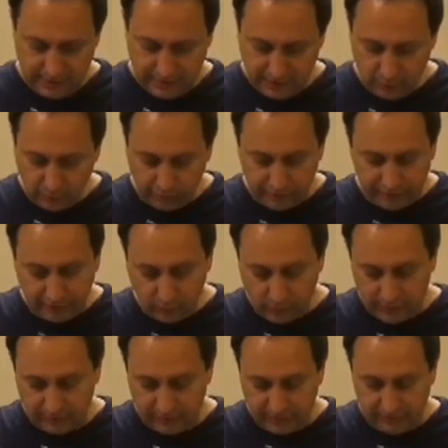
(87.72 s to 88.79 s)
He worried that one
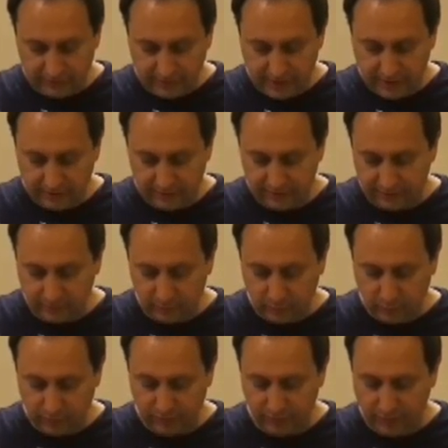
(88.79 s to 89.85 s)
of these days someone
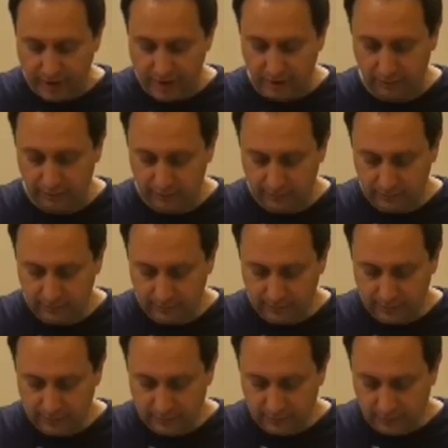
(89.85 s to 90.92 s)
would drown,
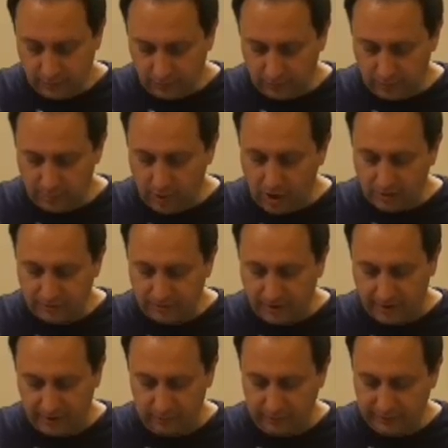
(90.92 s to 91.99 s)
or a
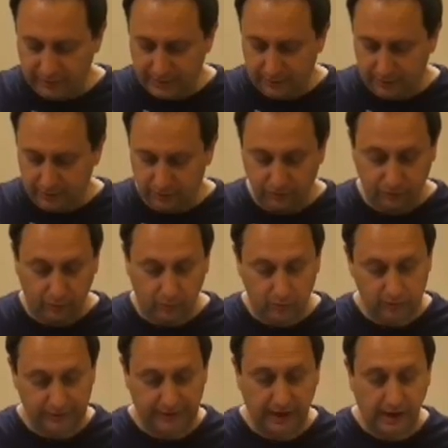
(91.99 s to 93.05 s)
bonfire would get out of control
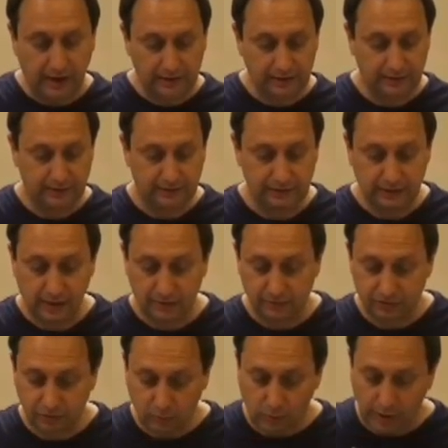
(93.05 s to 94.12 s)
and the island he loved
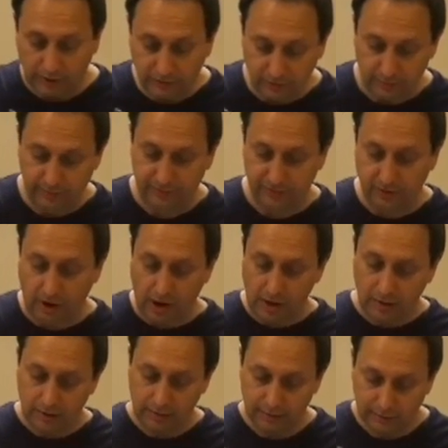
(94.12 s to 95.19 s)
to watch from his
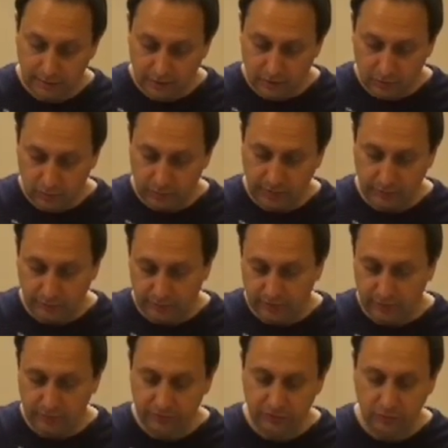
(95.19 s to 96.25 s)
dock would be
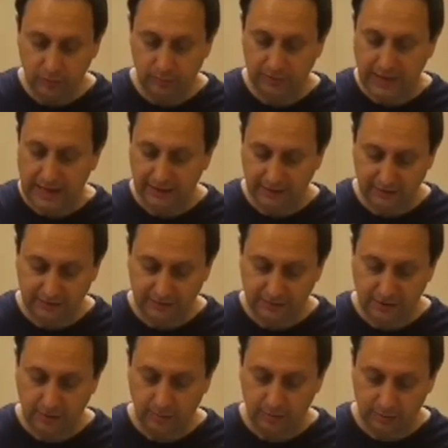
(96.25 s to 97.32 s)
reduced to a blackened
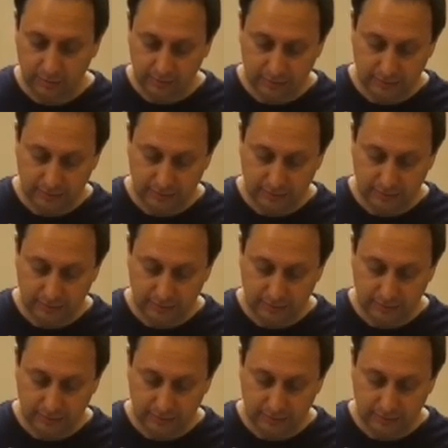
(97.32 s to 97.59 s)
stubble.